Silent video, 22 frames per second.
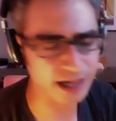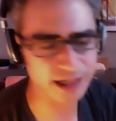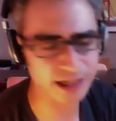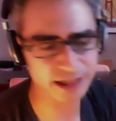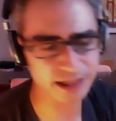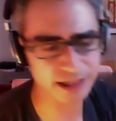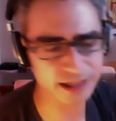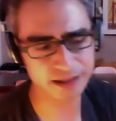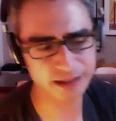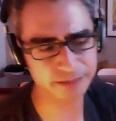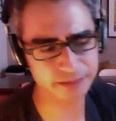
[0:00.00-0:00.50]

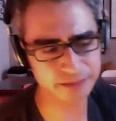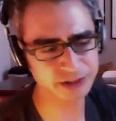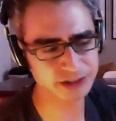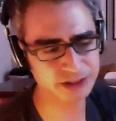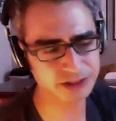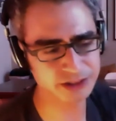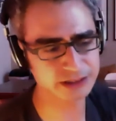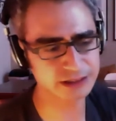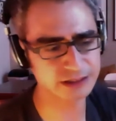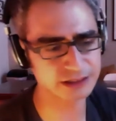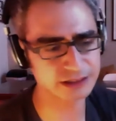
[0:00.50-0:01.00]
and I'm
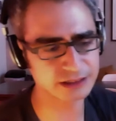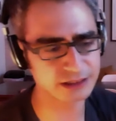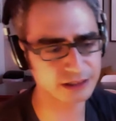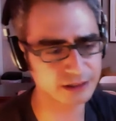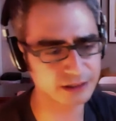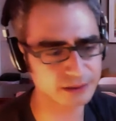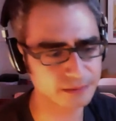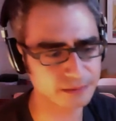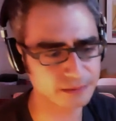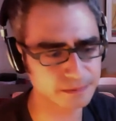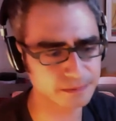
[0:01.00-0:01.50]
sure
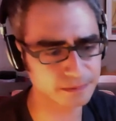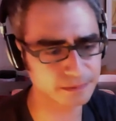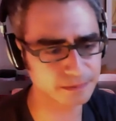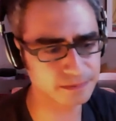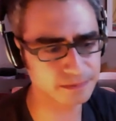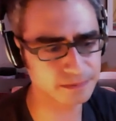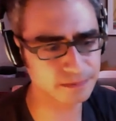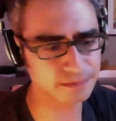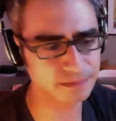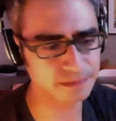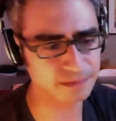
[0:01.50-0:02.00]
you
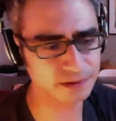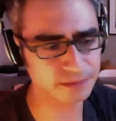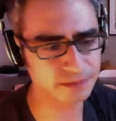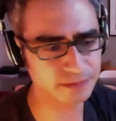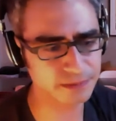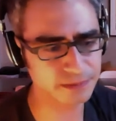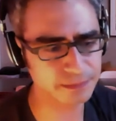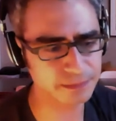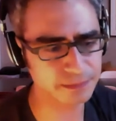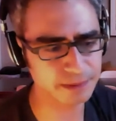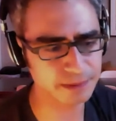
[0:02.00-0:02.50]

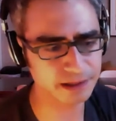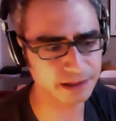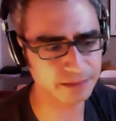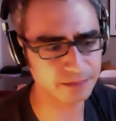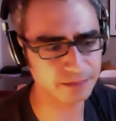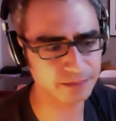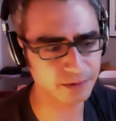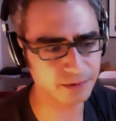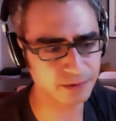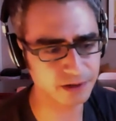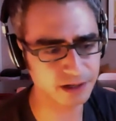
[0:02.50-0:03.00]
might be
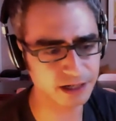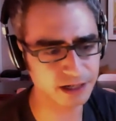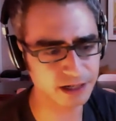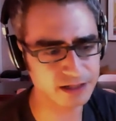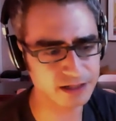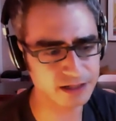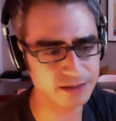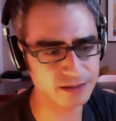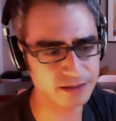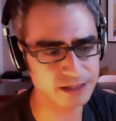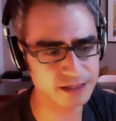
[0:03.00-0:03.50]
more
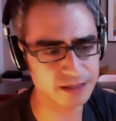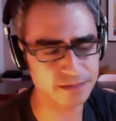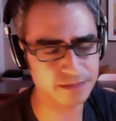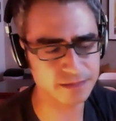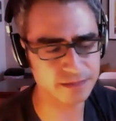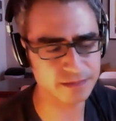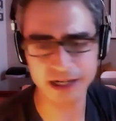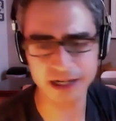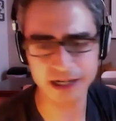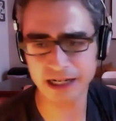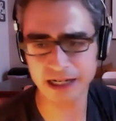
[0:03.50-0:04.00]
accustomed to
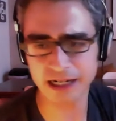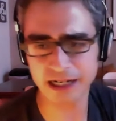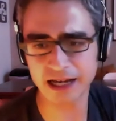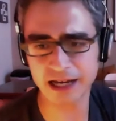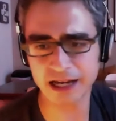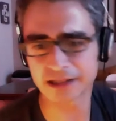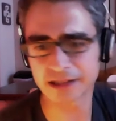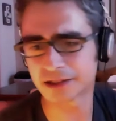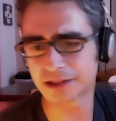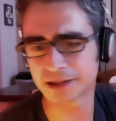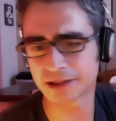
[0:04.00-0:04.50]

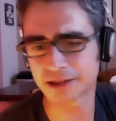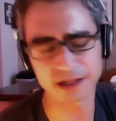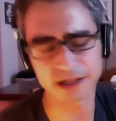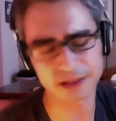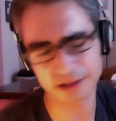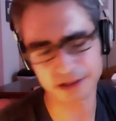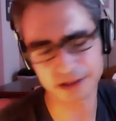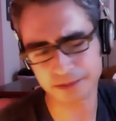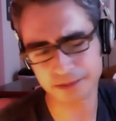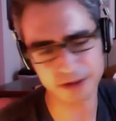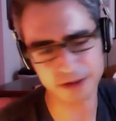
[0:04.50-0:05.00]
Marionette.
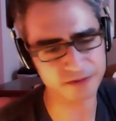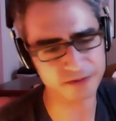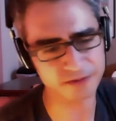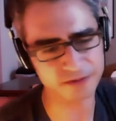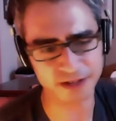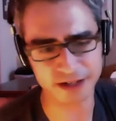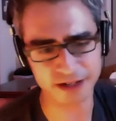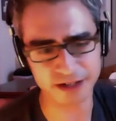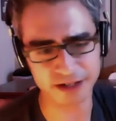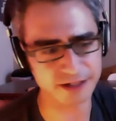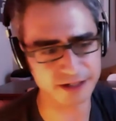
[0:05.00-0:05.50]
They're both
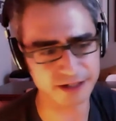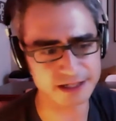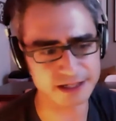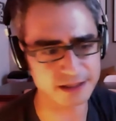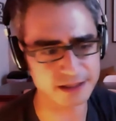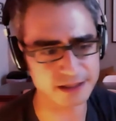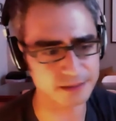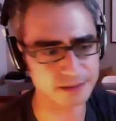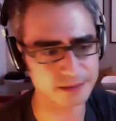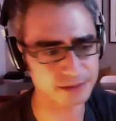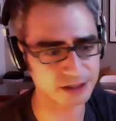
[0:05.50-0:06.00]
very, very
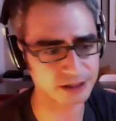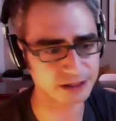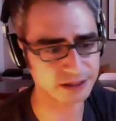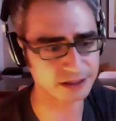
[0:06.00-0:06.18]
similar.